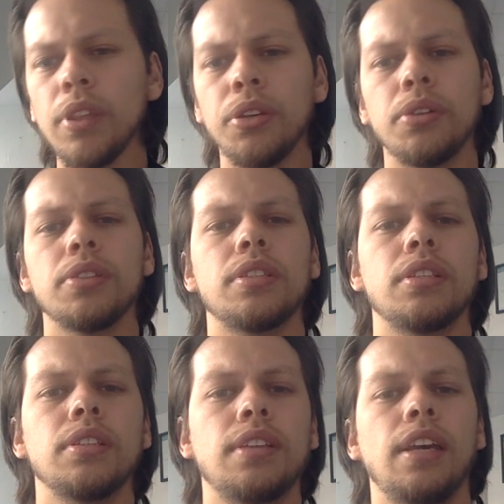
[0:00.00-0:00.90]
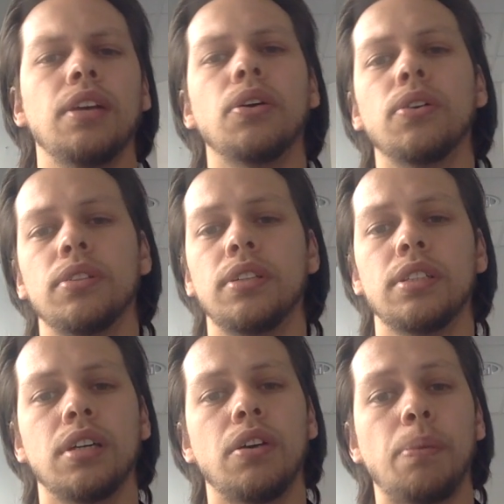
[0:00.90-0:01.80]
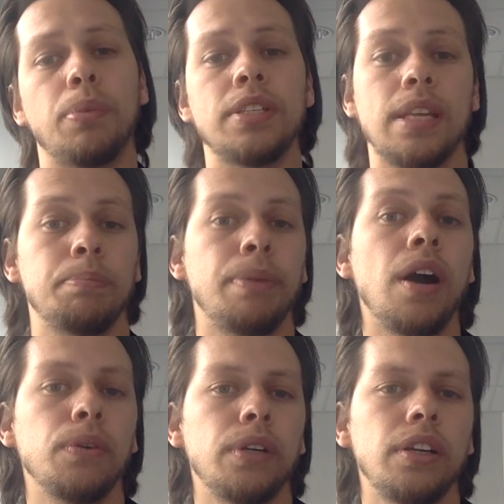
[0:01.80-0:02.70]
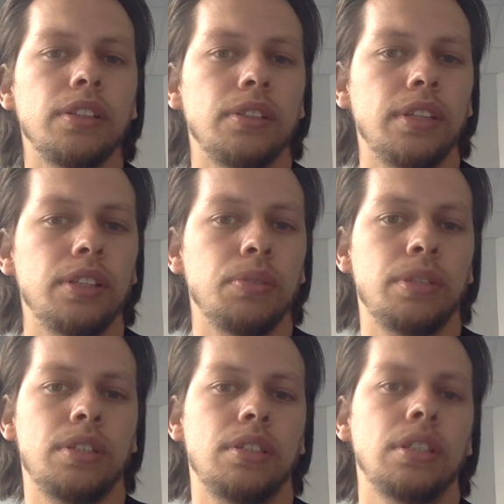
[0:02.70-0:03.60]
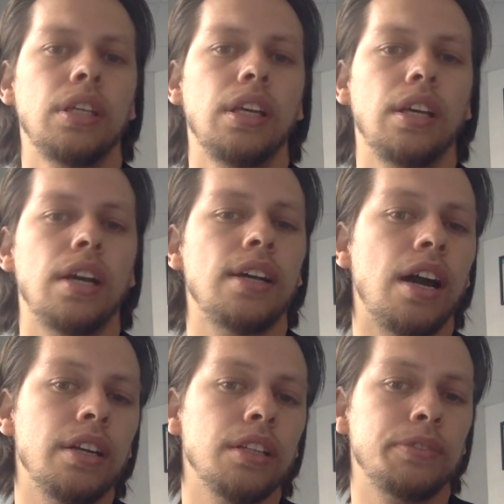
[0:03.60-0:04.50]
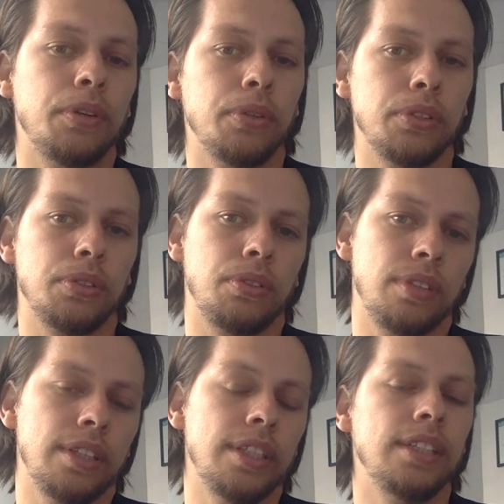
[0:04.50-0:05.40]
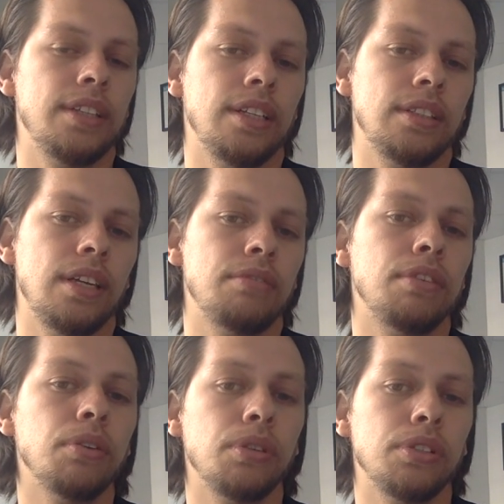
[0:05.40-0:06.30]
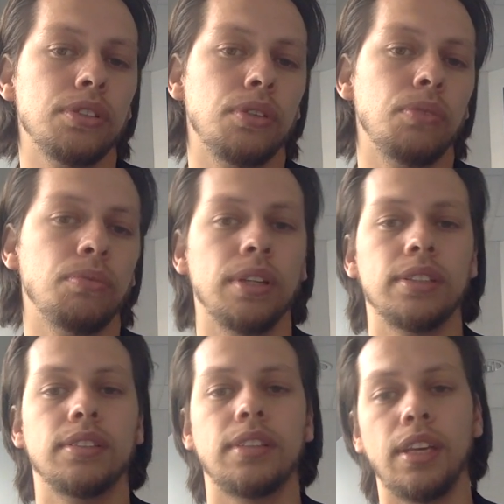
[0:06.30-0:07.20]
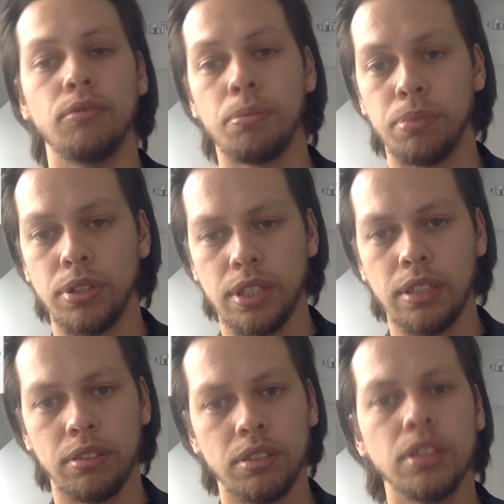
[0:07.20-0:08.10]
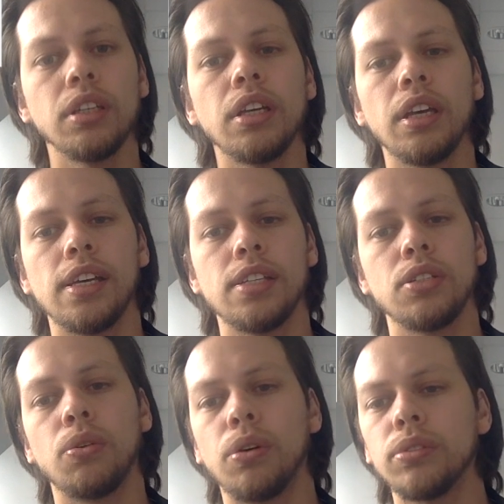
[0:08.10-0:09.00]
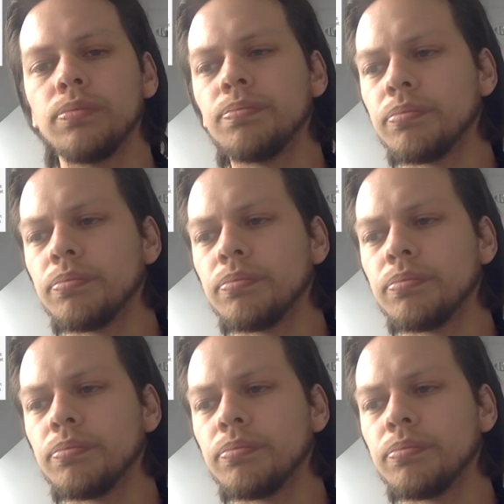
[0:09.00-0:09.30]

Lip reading: you know think, oh, this car represents power. Intuition are not focused on the details, they are focused on what thing represent, and so on.